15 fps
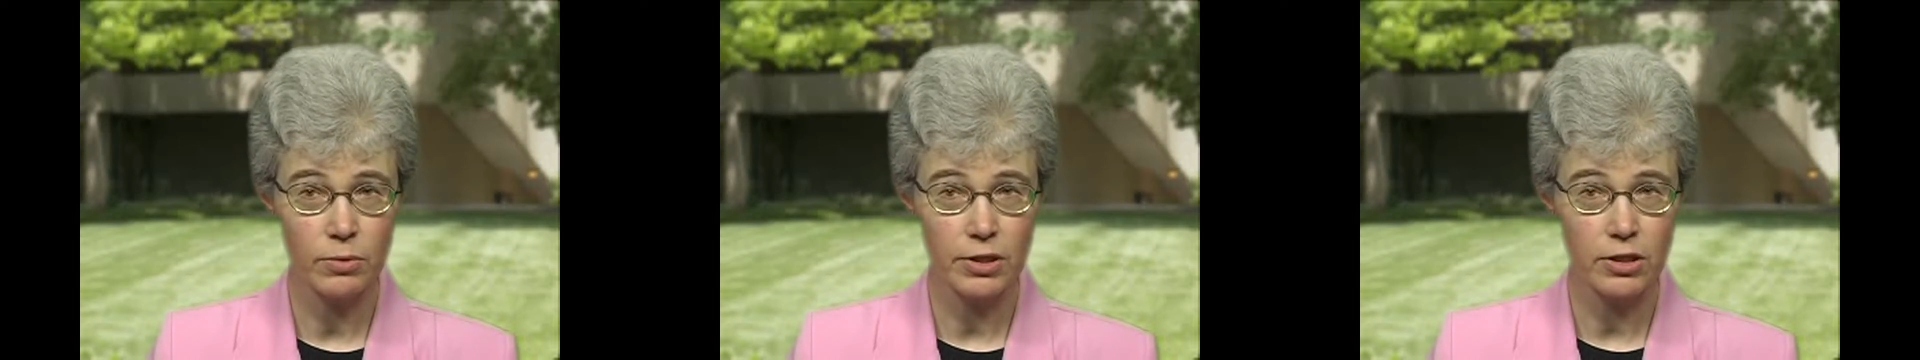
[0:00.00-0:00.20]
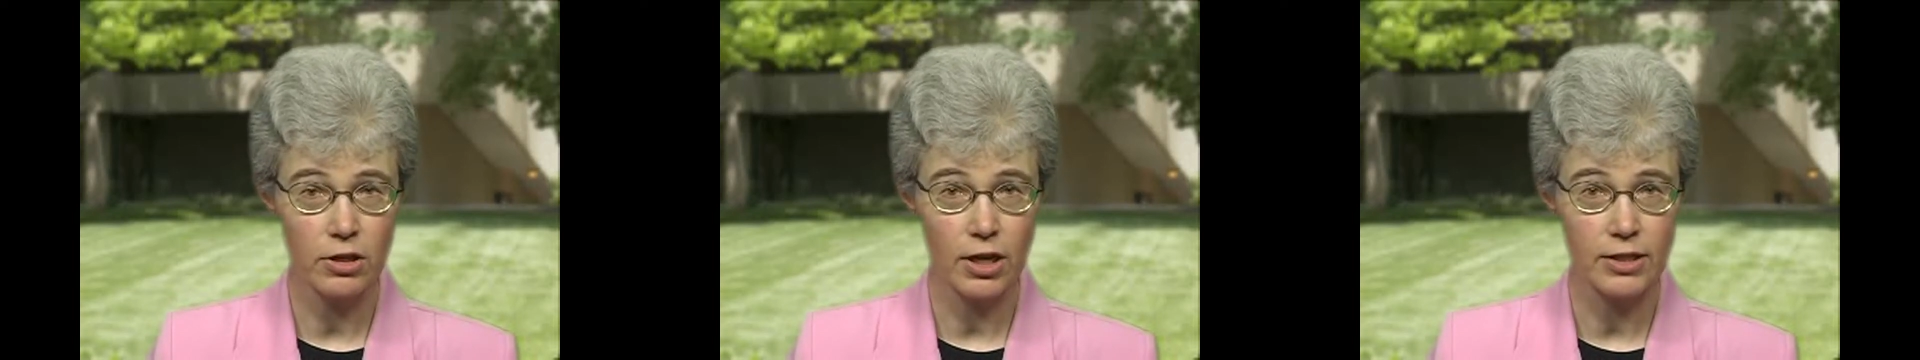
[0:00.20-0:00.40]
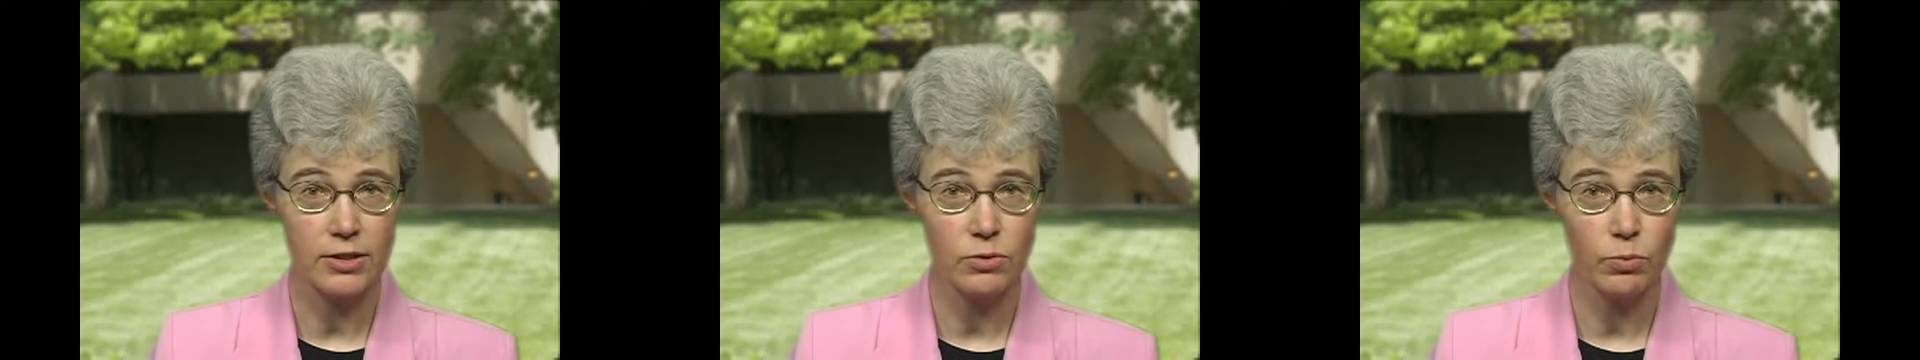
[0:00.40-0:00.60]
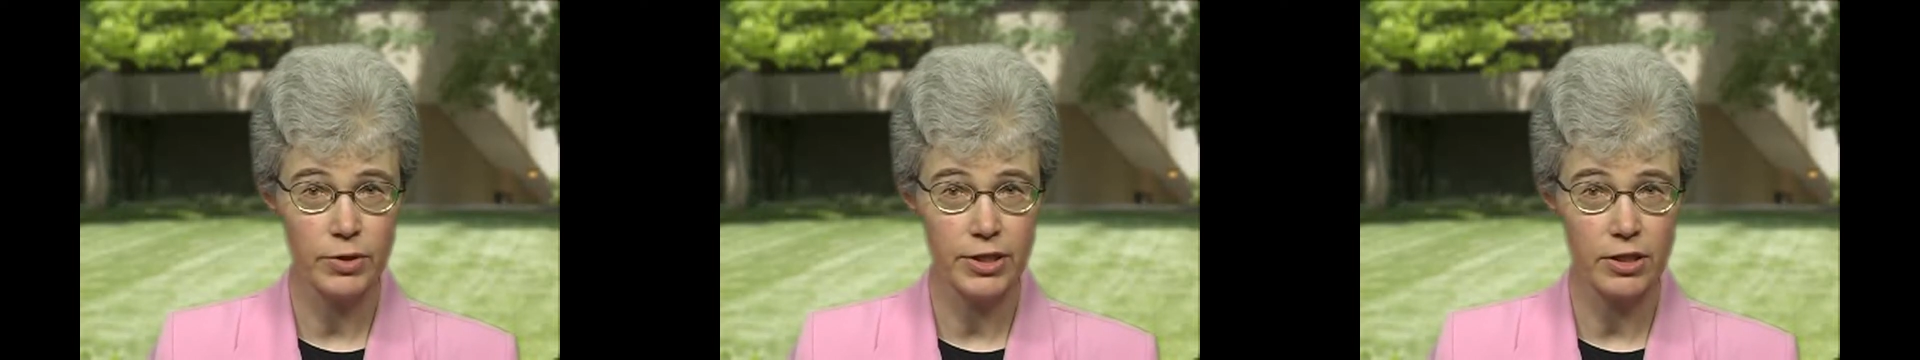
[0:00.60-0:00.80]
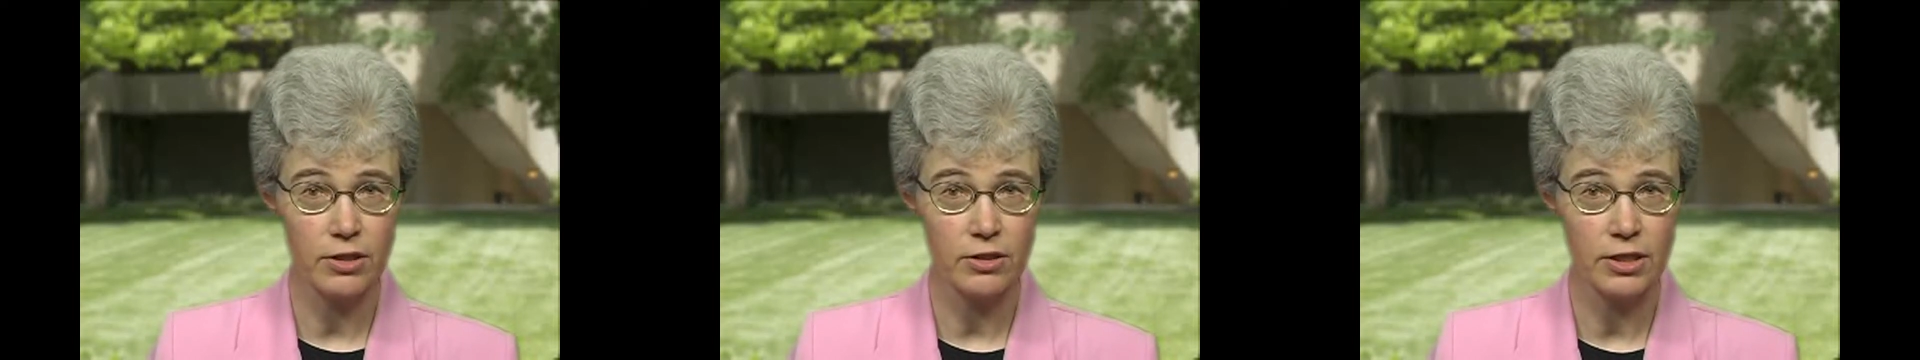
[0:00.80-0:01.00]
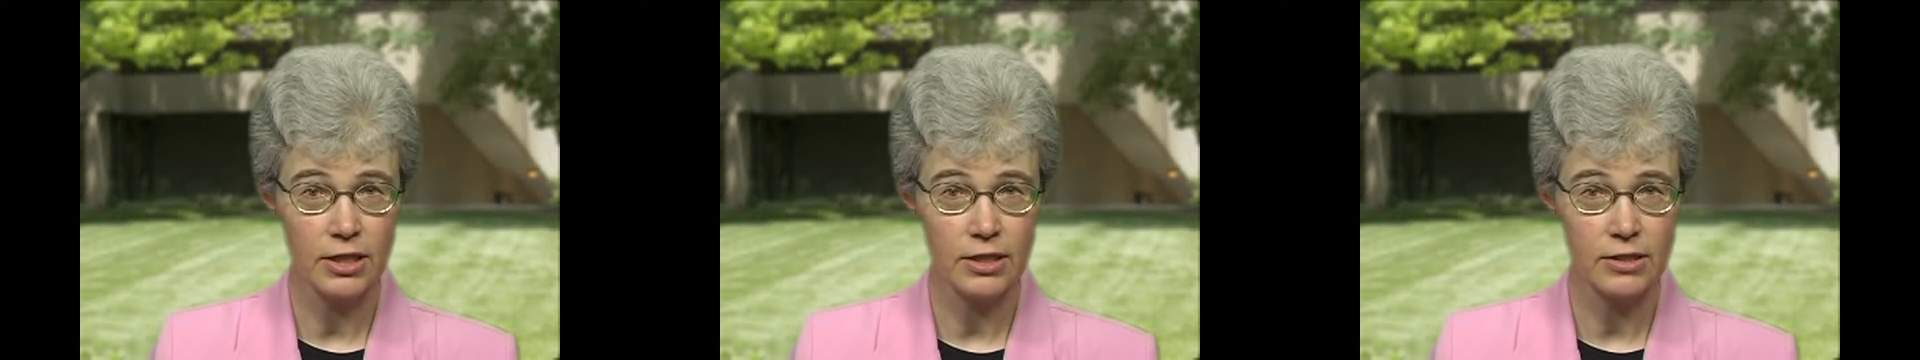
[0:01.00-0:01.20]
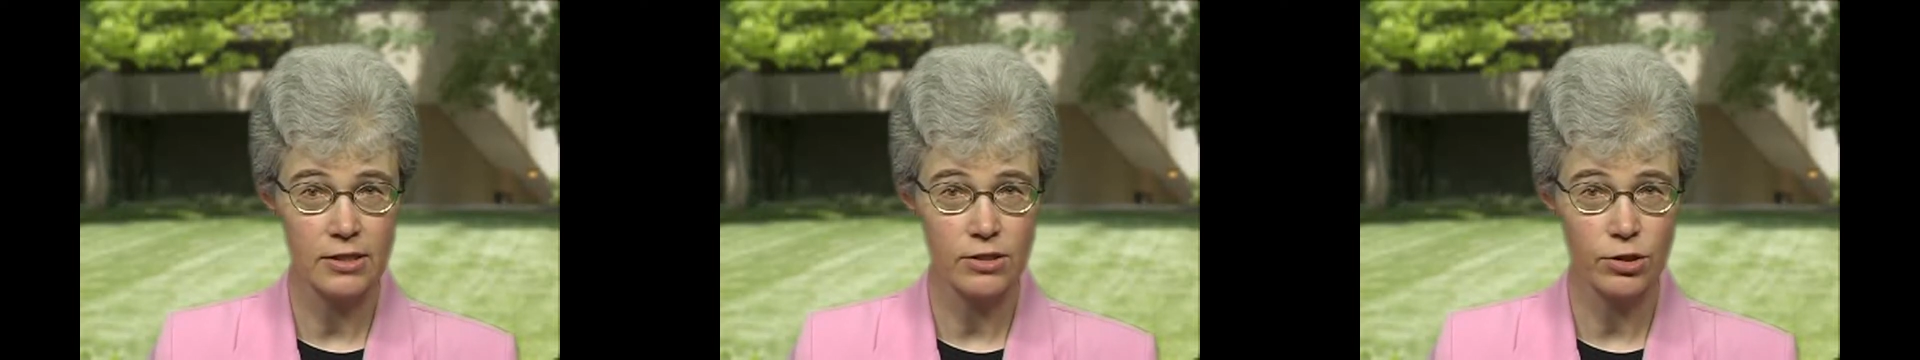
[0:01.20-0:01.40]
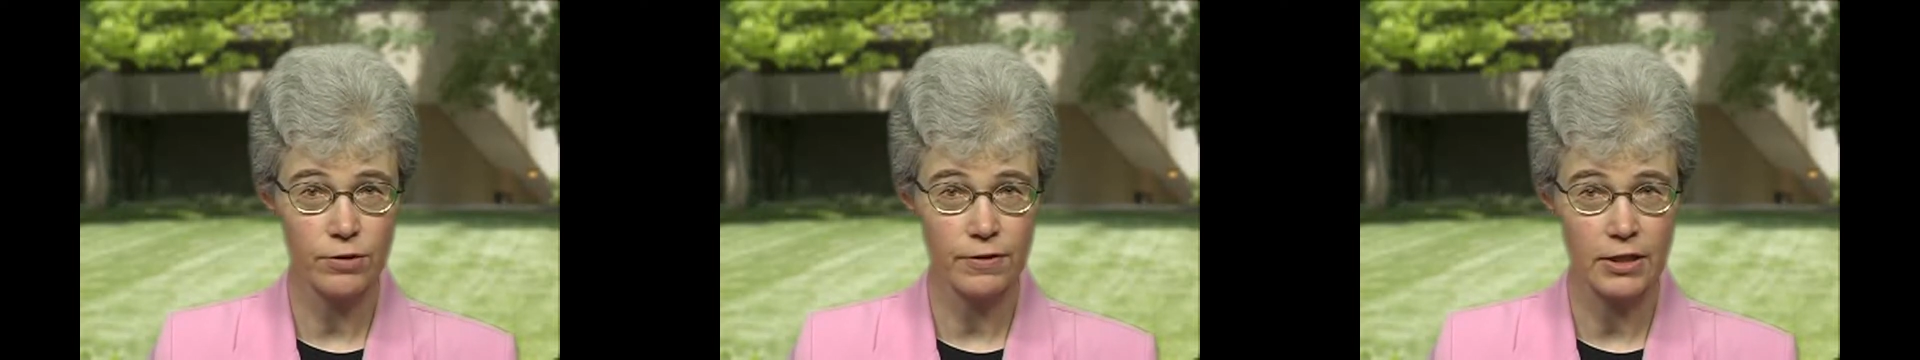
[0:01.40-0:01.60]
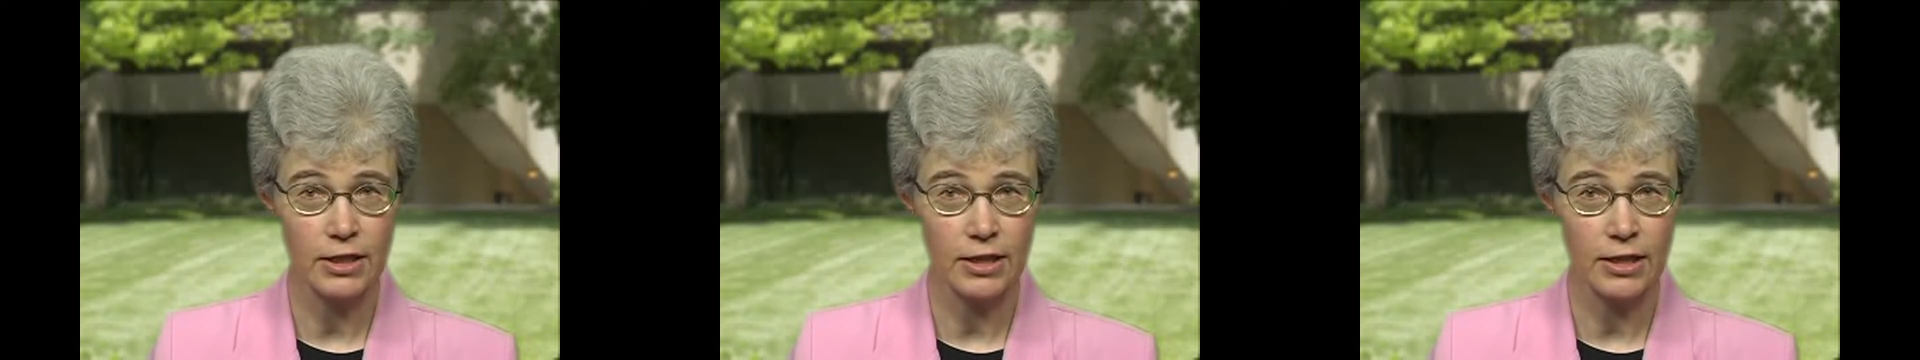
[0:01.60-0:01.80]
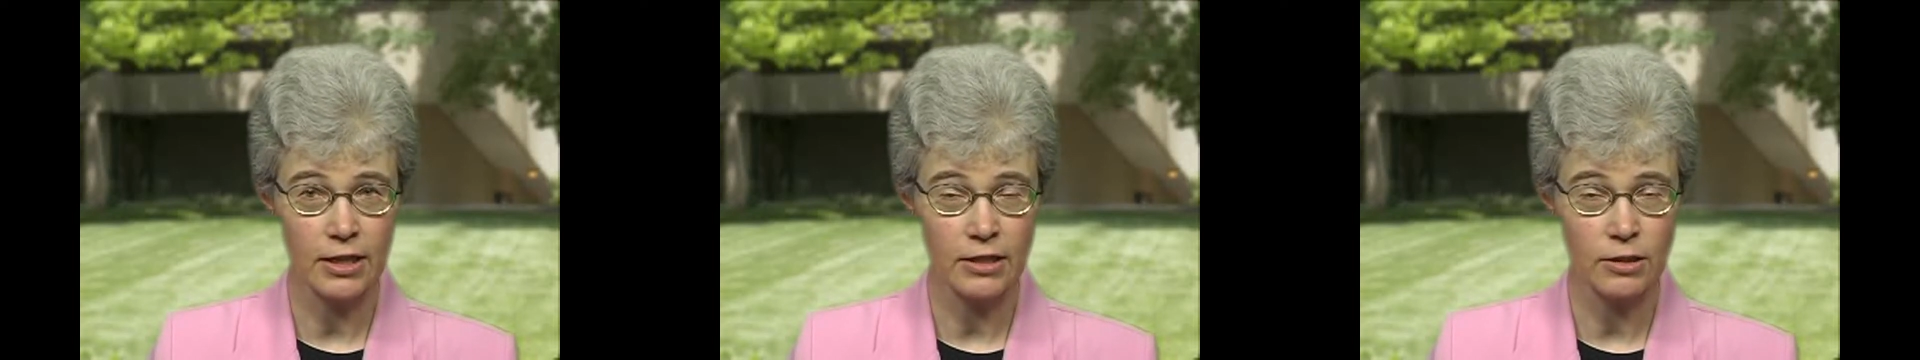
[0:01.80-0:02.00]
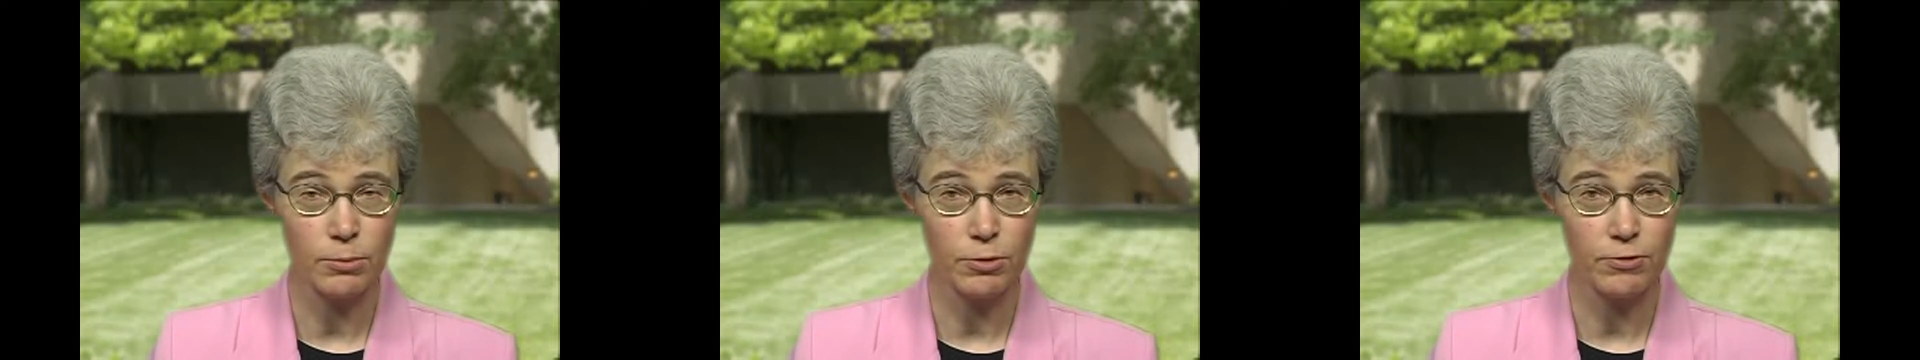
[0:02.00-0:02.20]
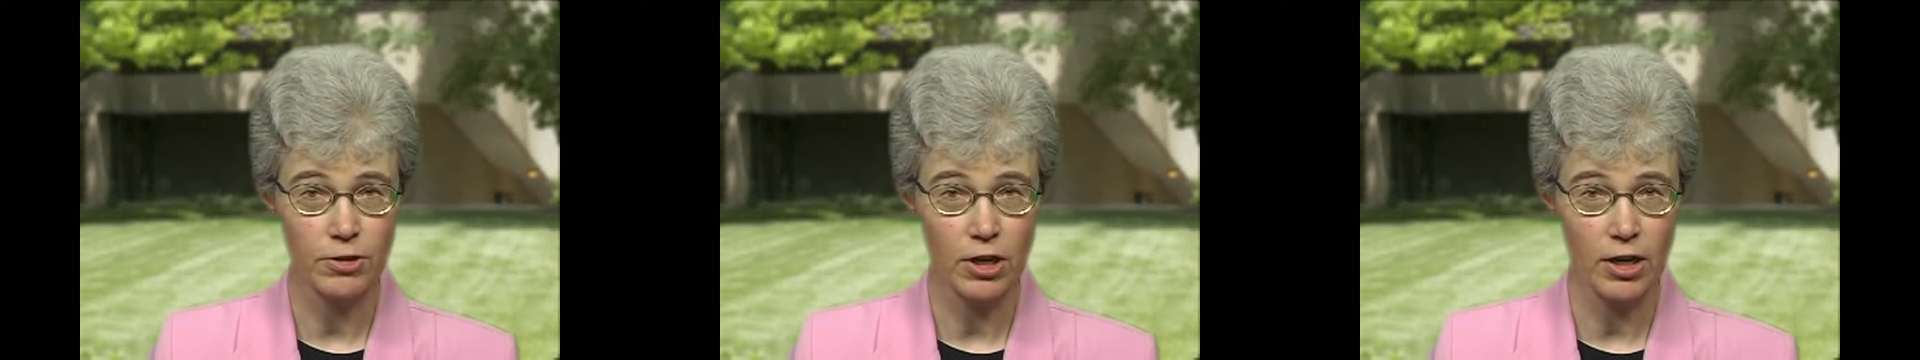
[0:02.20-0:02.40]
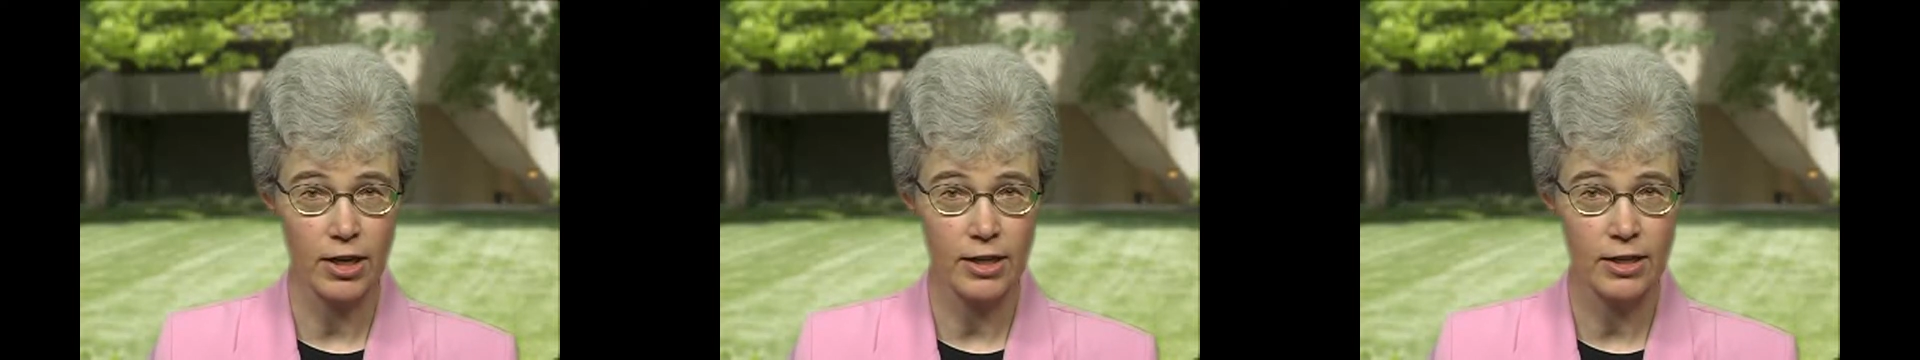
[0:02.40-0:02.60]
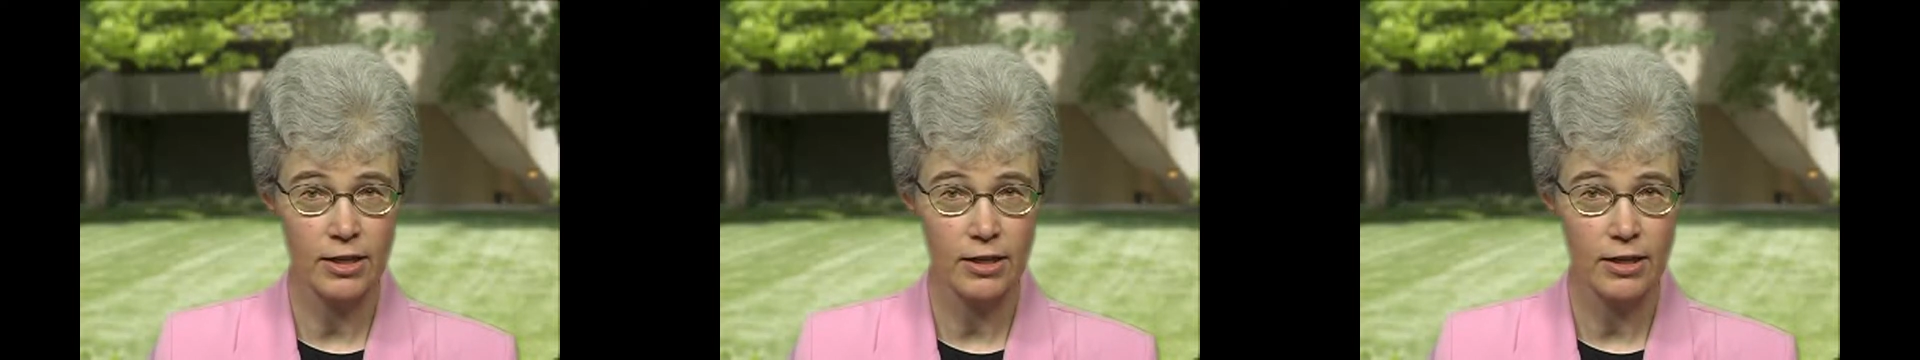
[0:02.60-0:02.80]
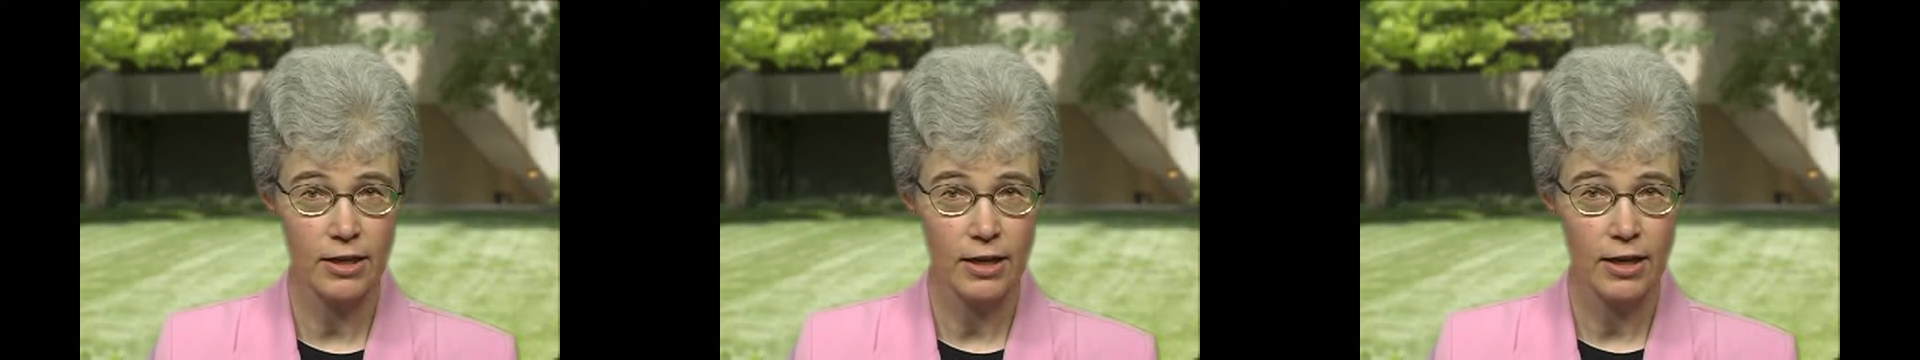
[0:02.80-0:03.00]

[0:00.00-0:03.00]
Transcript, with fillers: with God's will in serving the kingdom of God,